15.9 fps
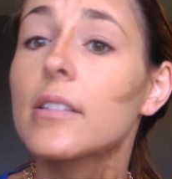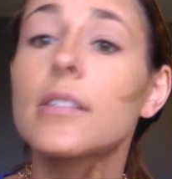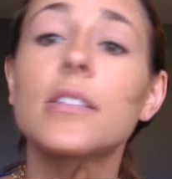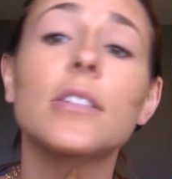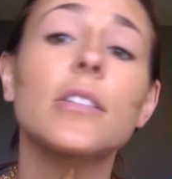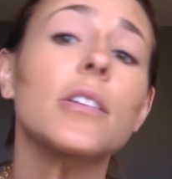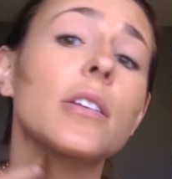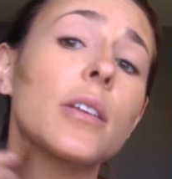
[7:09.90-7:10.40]

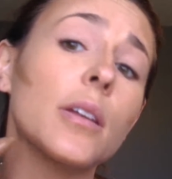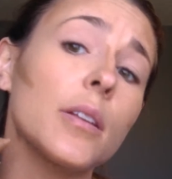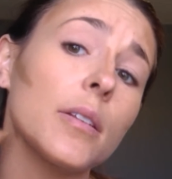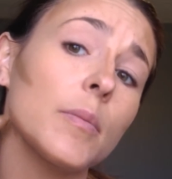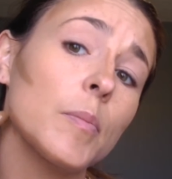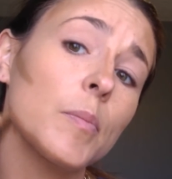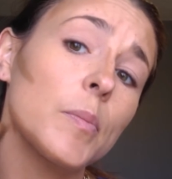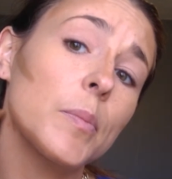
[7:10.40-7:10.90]
so you
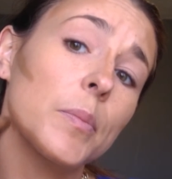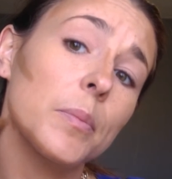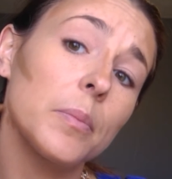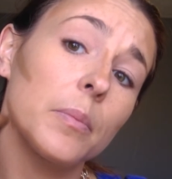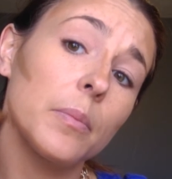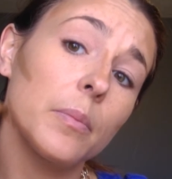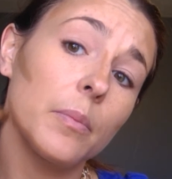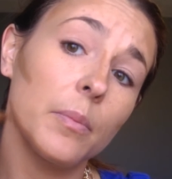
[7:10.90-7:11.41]
can
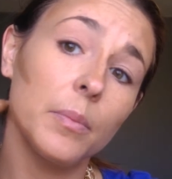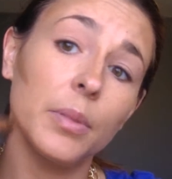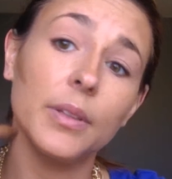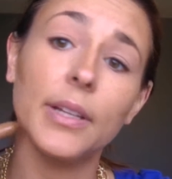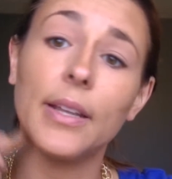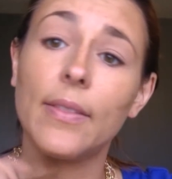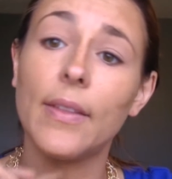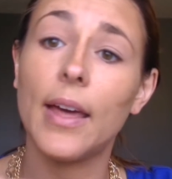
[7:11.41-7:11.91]

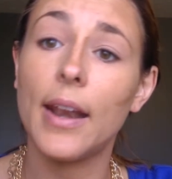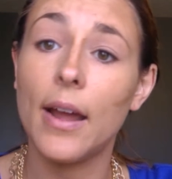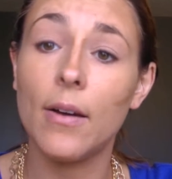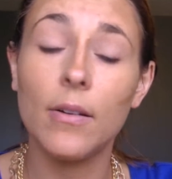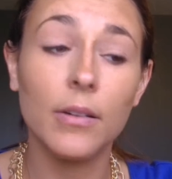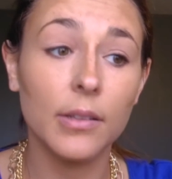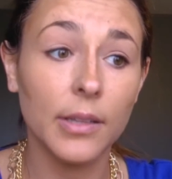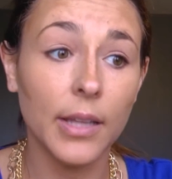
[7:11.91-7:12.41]
blend that
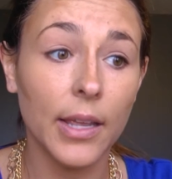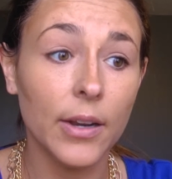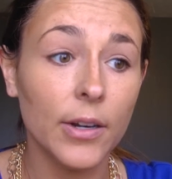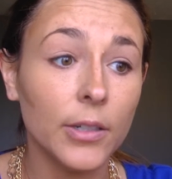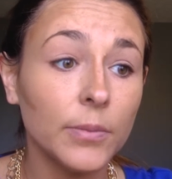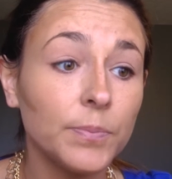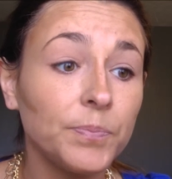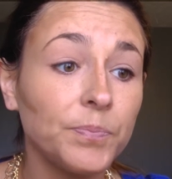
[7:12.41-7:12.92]
out
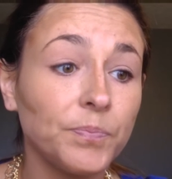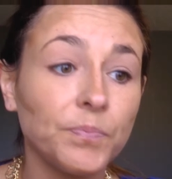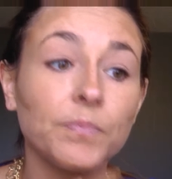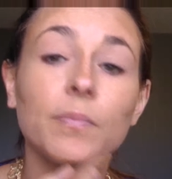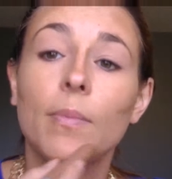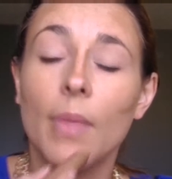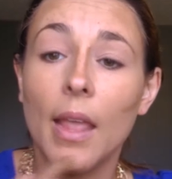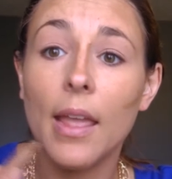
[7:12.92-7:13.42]
later.
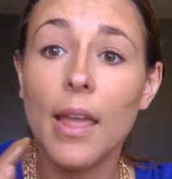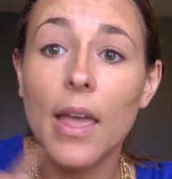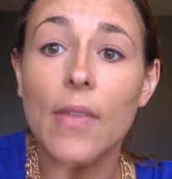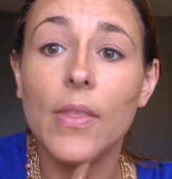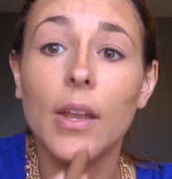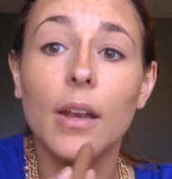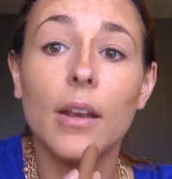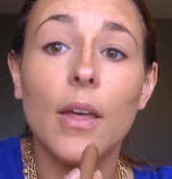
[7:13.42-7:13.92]

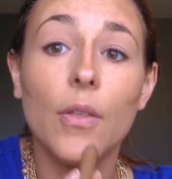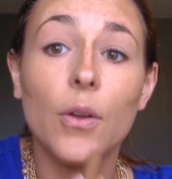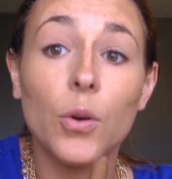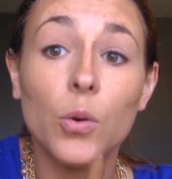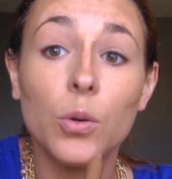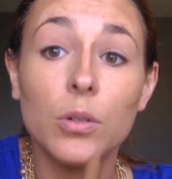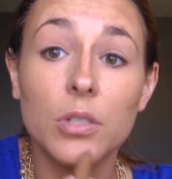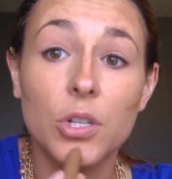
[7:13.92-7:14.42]
And then another
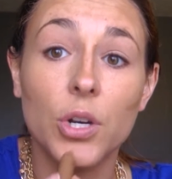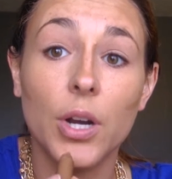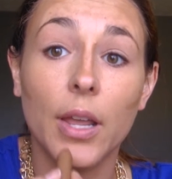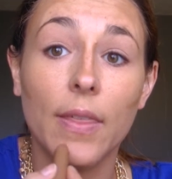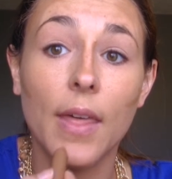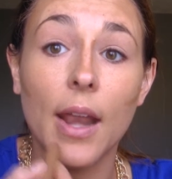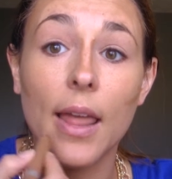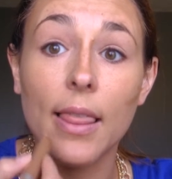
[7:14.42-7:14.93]
cool
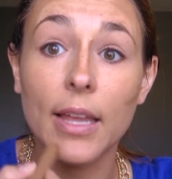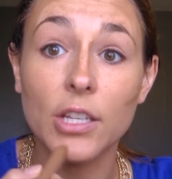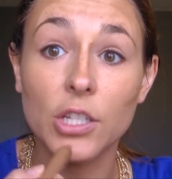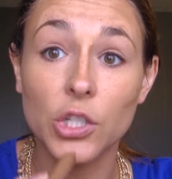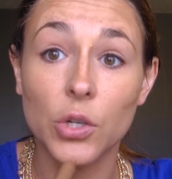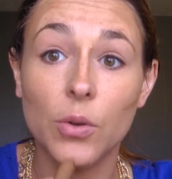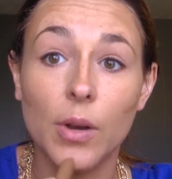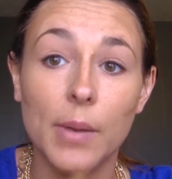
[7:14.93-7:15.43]
trick that I like
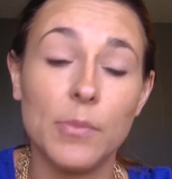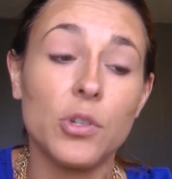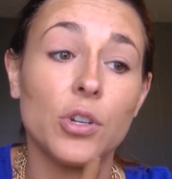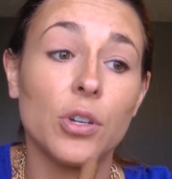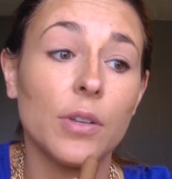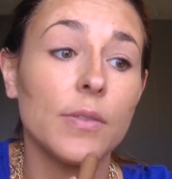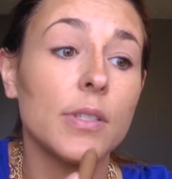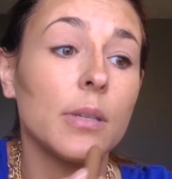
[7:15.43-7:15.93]
to do, and I'm
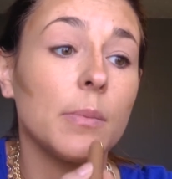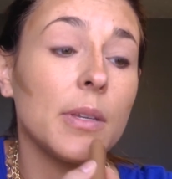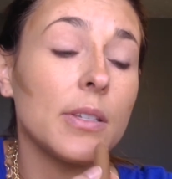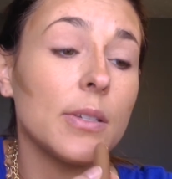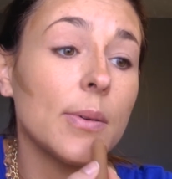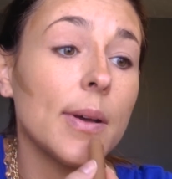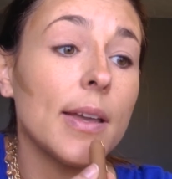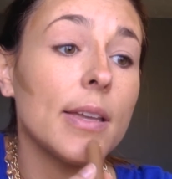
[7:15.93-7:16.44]
sure you've seen me
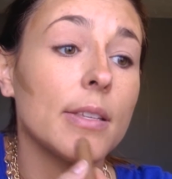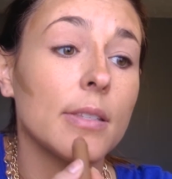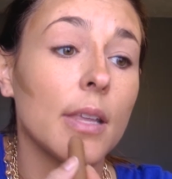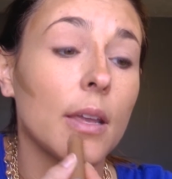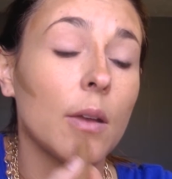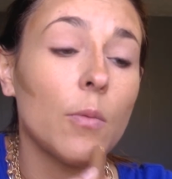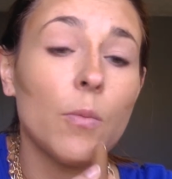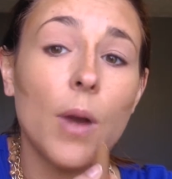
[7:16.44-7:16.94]
do it, is
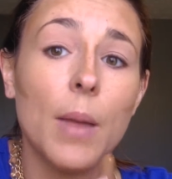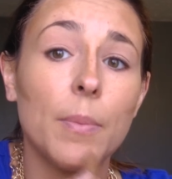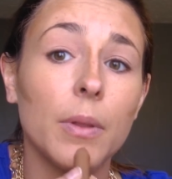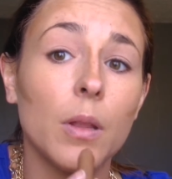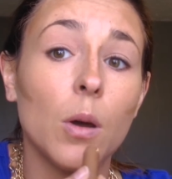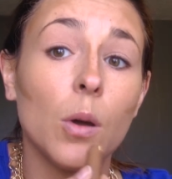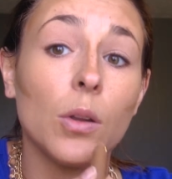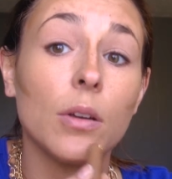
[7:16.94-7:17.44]
like right
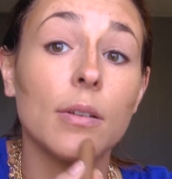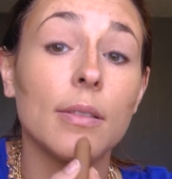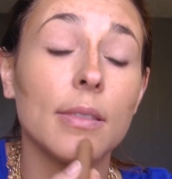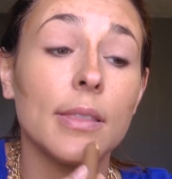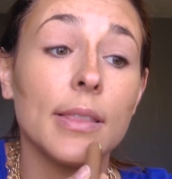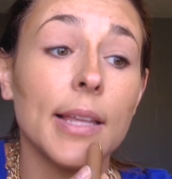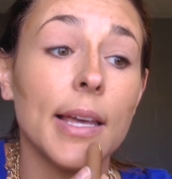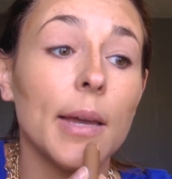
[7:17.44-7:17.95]
below your
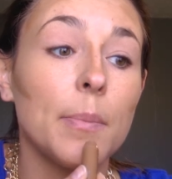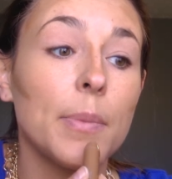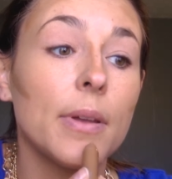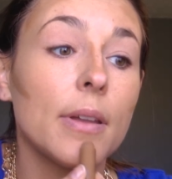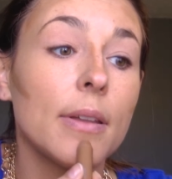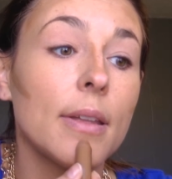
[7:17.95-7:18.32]
lip.